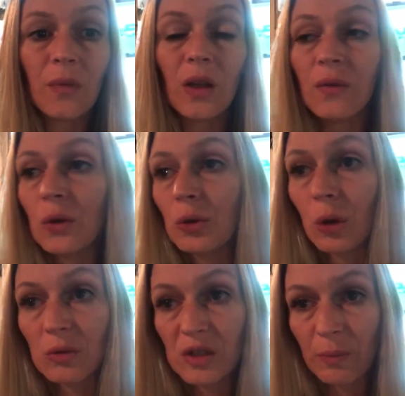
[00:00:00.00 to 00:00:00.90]
If you
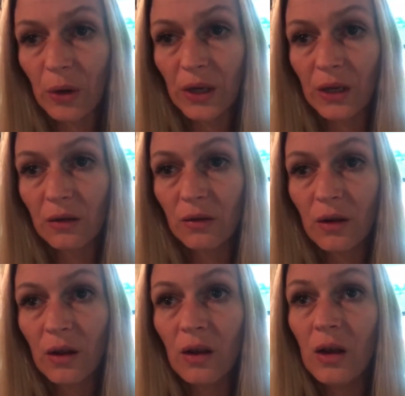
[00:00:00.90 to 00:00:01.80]
don't spot it,
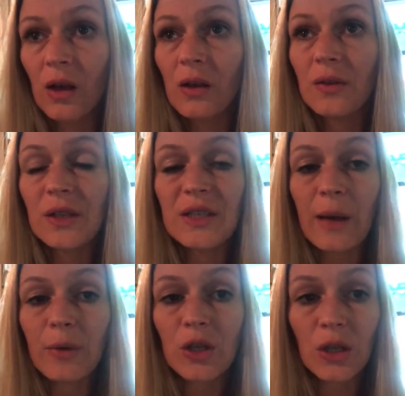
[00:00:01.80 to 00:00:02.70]
the
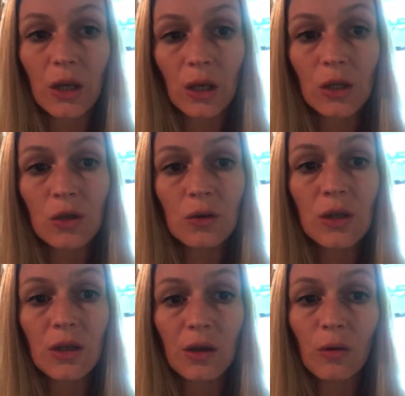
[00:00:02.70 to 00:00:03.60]
damage that it can do
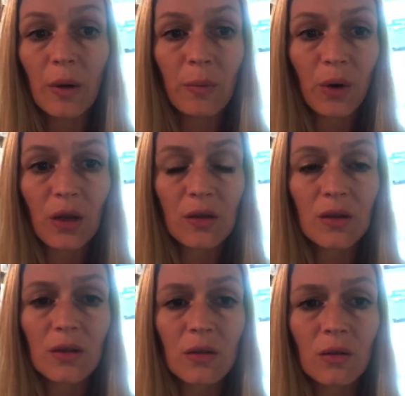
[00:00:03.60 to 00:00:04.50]
to the gill
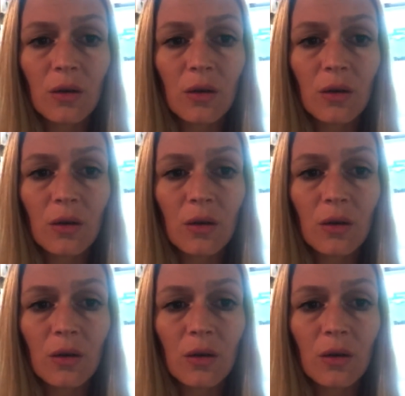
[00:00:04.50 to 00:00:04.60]
membranes